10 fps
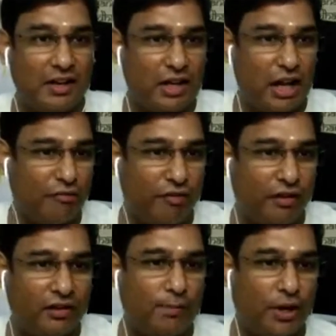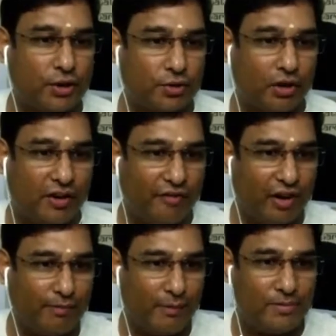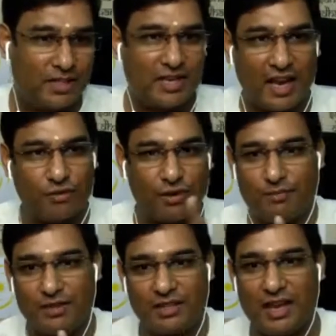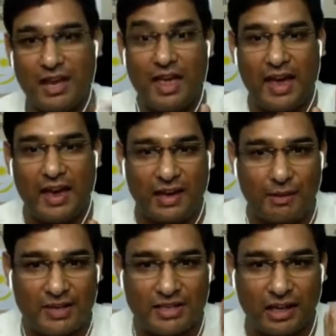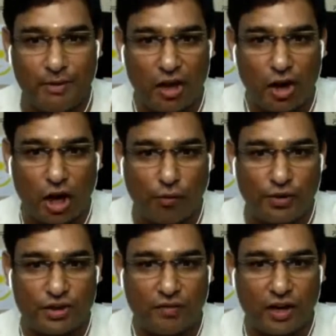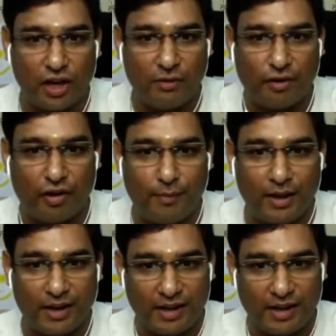now fill in the petrol from empty tank to empty tank and come and tell me, how is your vehicle performing?